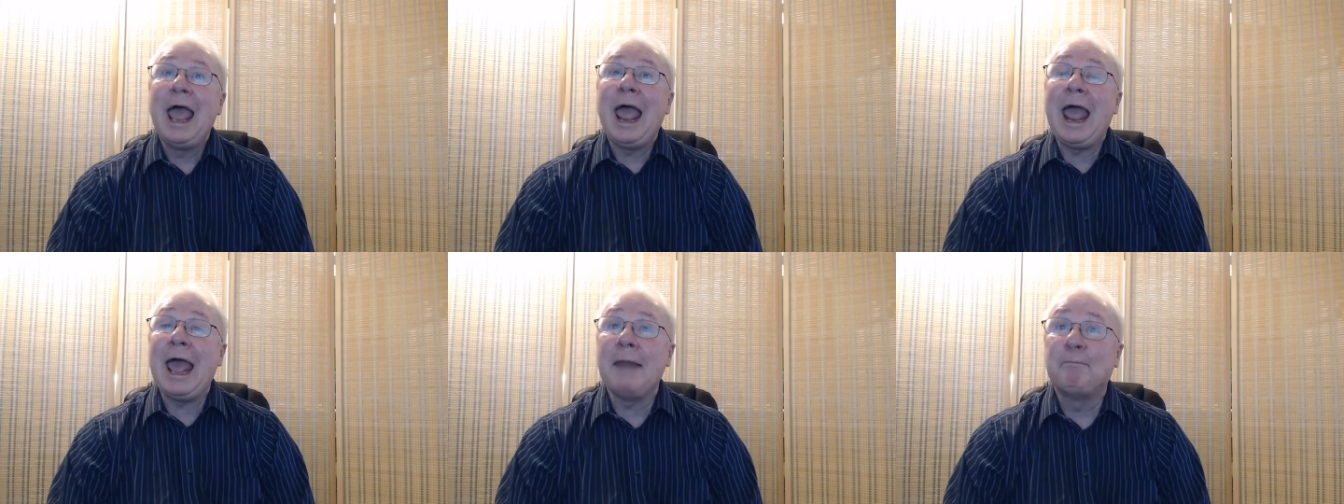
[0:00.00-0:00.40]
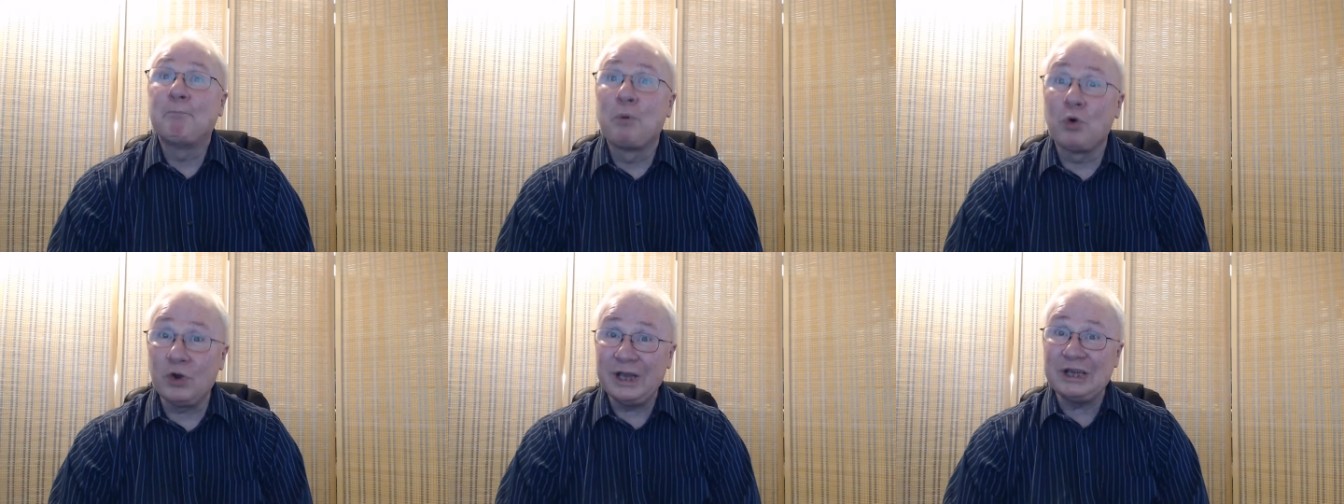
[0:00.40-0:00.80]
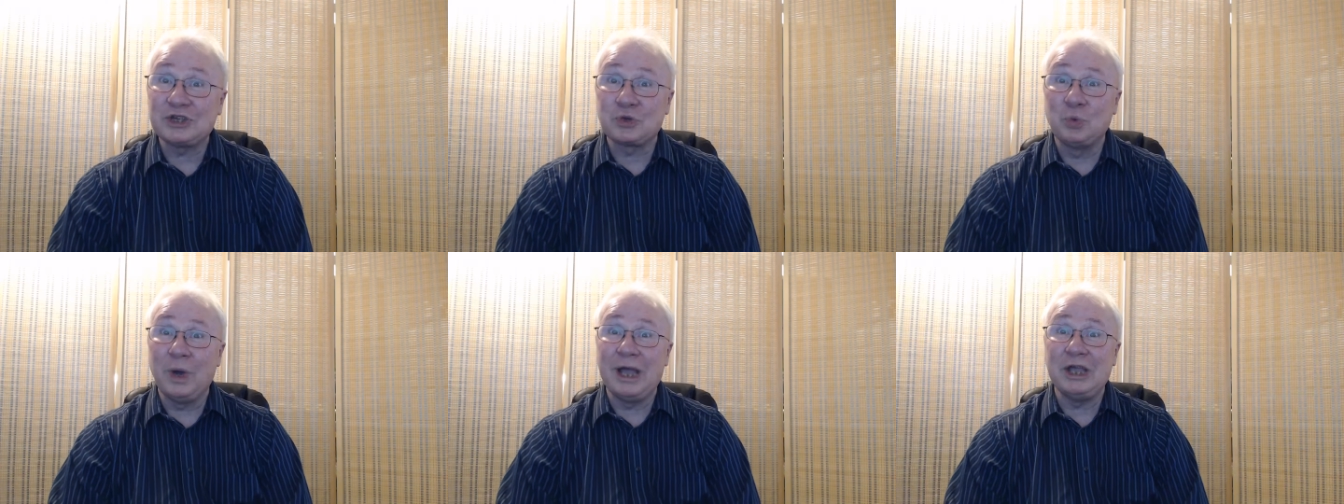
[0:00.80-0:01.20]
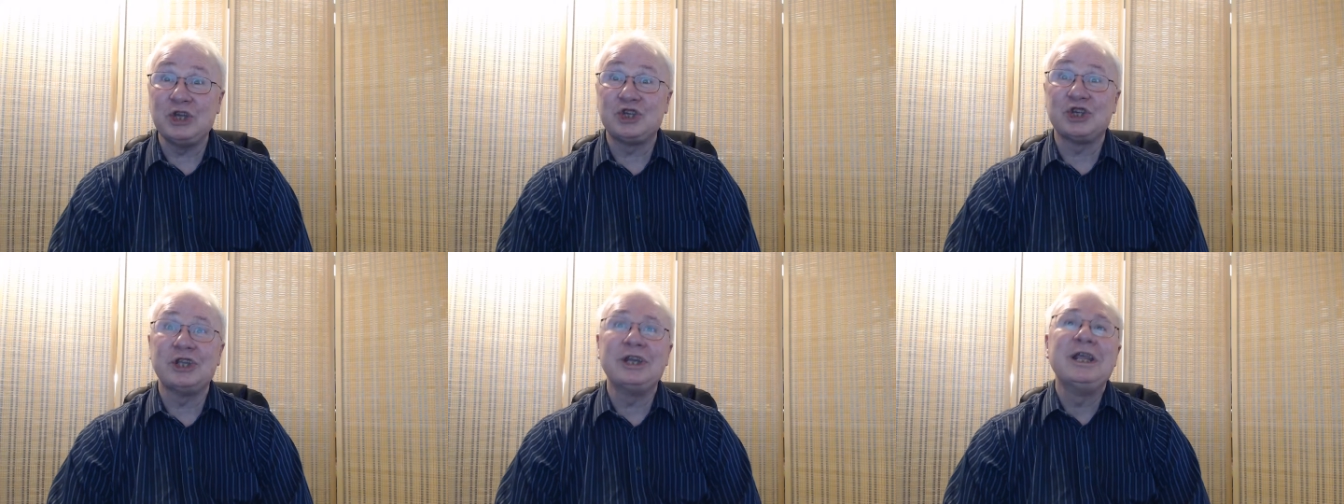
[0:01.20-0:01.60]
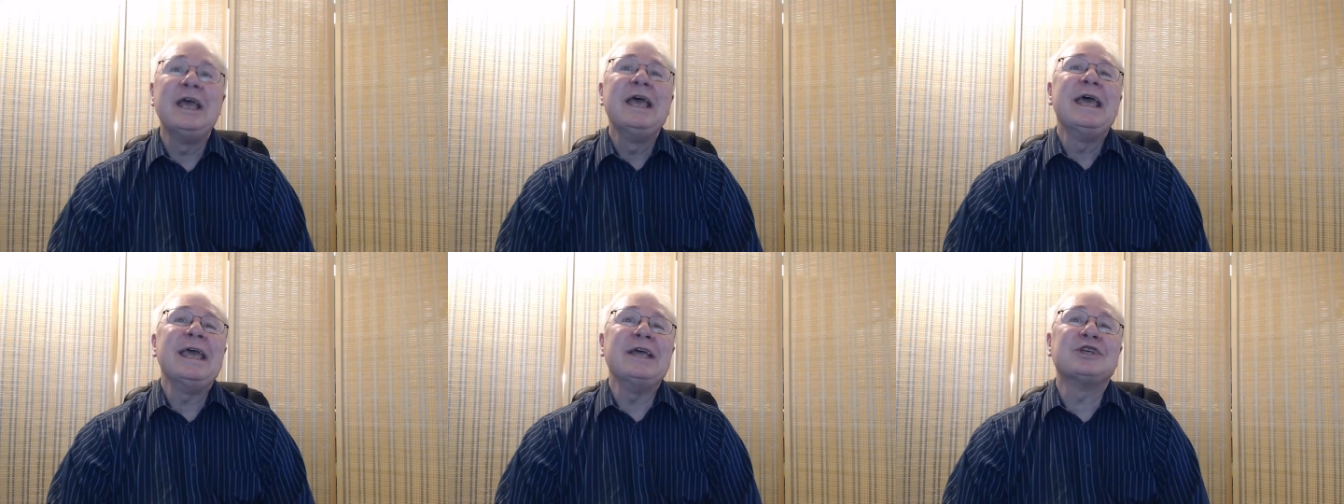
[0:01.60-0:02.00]
And persuasion
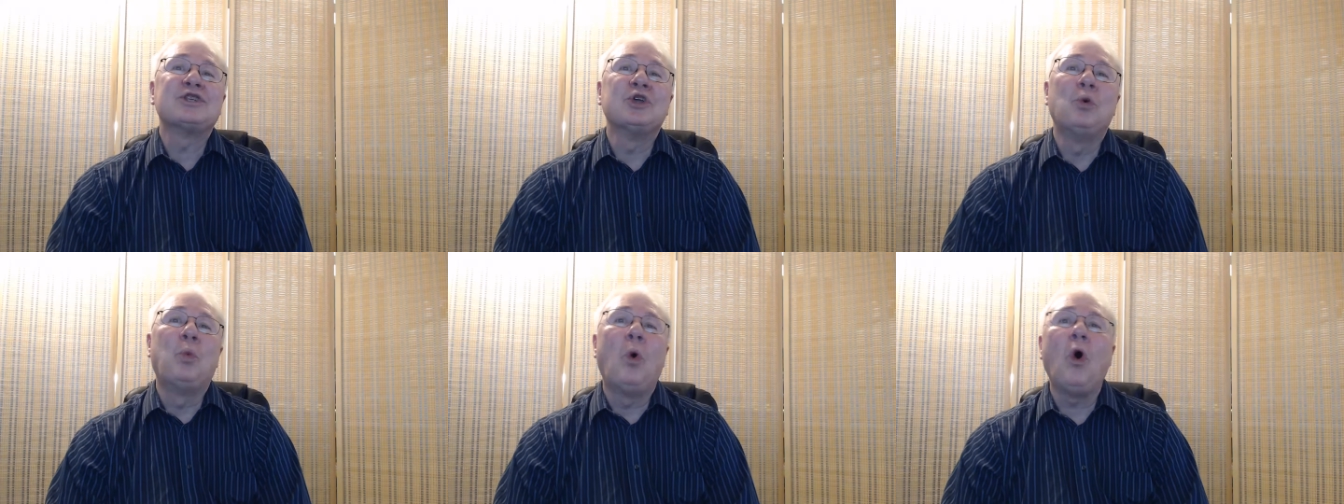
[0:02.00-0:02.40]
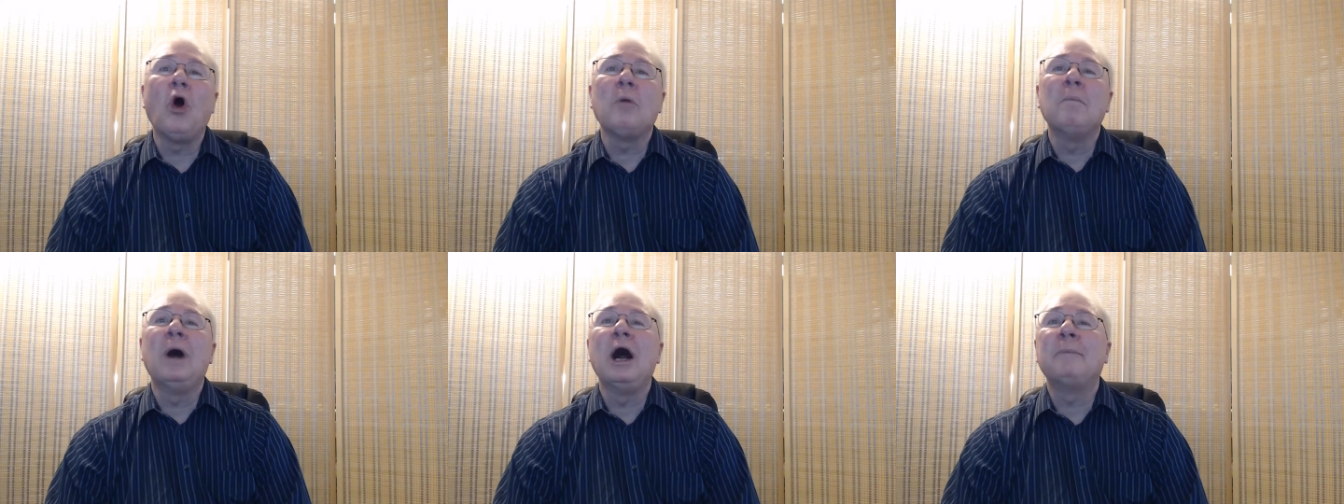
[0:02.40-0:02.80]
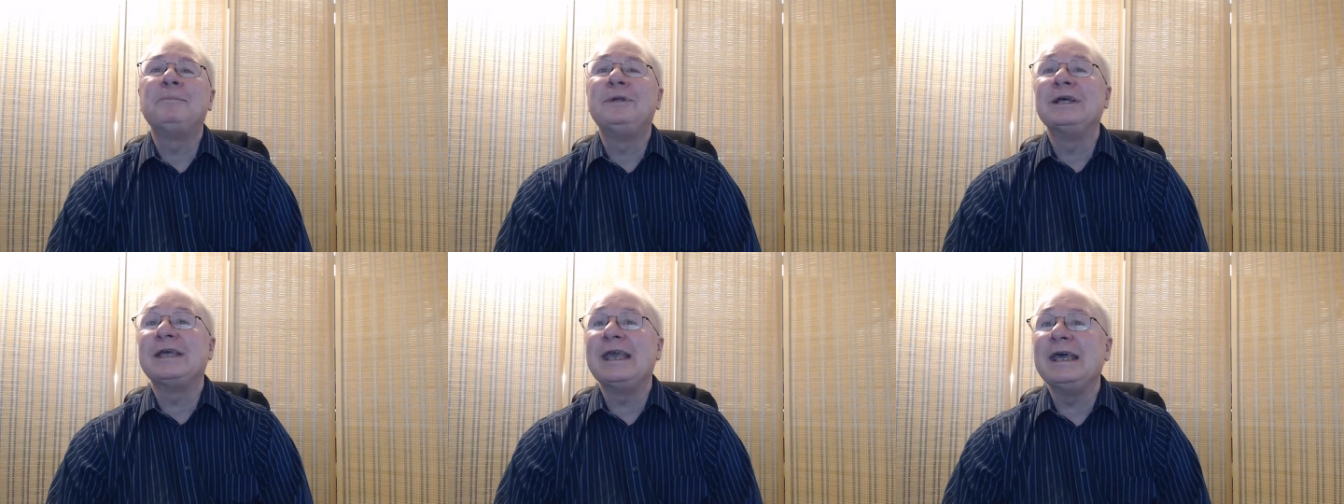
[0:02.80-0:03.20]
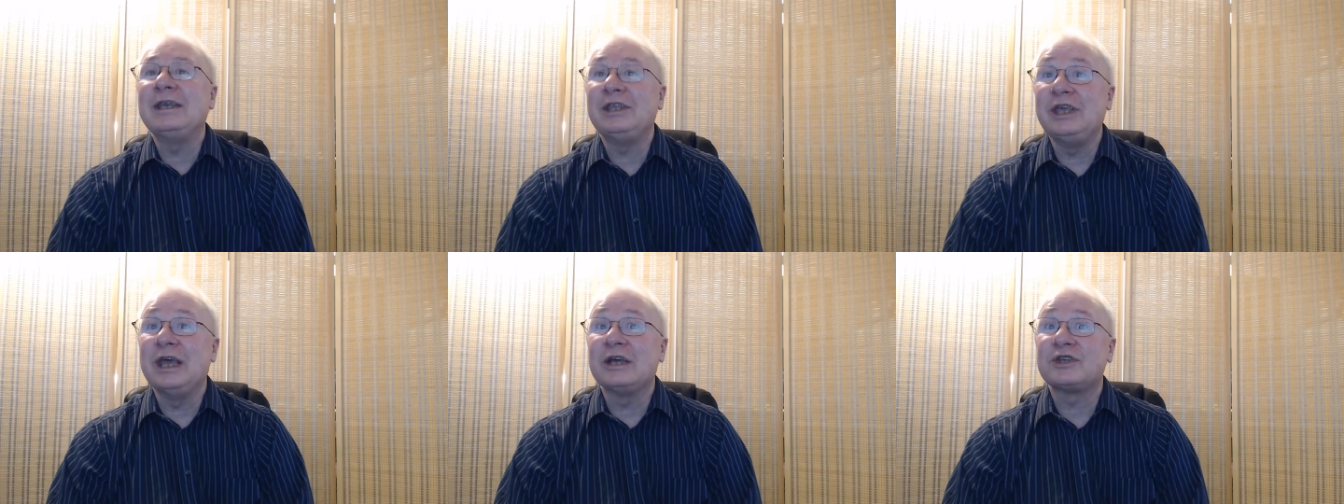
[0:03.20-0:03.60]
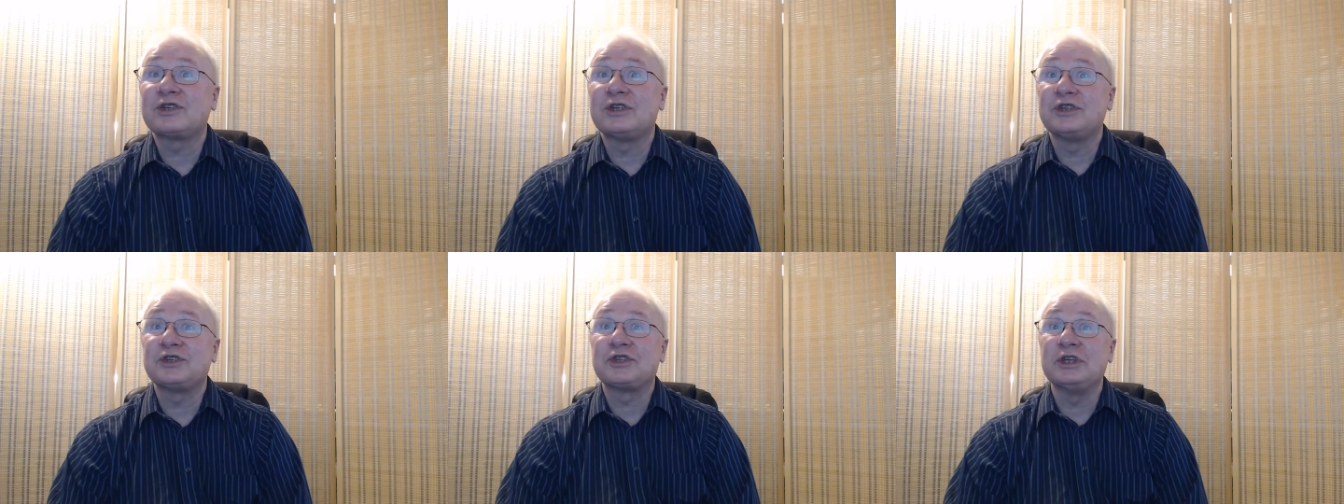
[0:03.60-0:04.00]
is the warm up to get yes
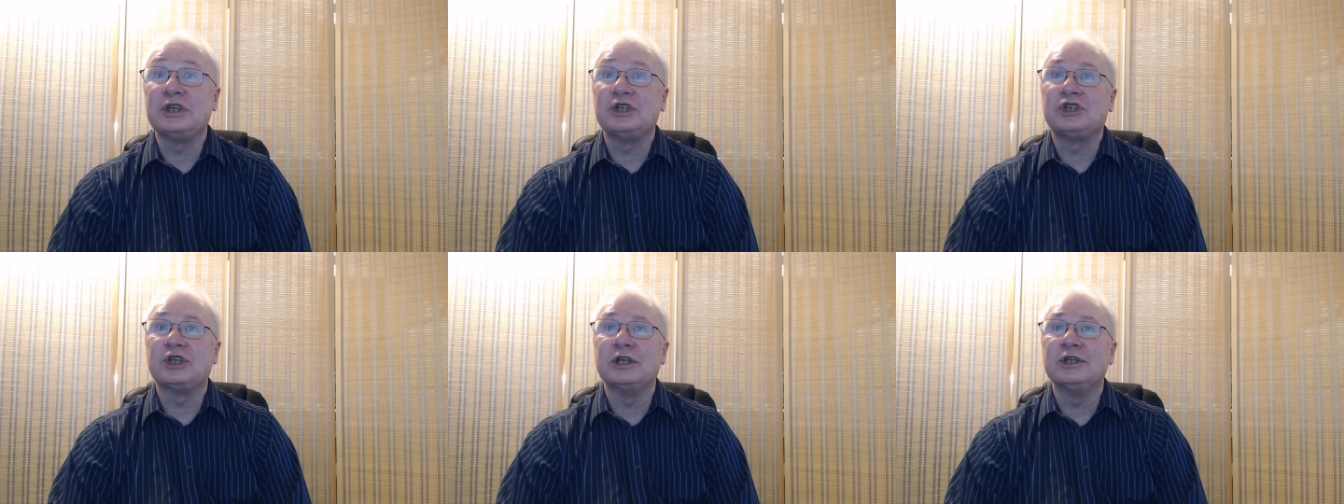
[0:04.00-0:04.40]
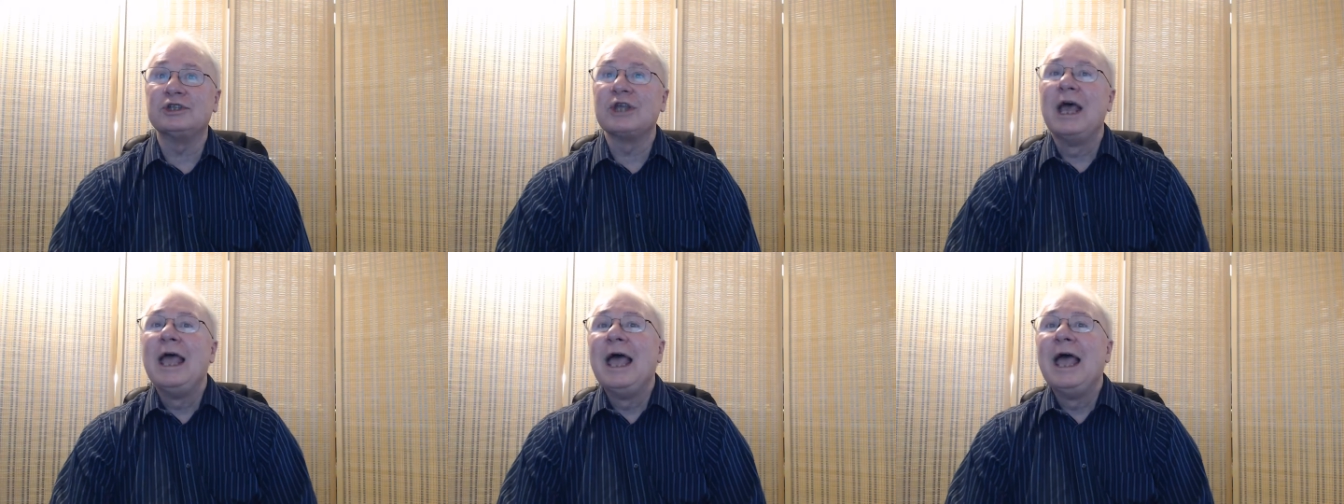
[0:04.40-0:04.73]
decisions.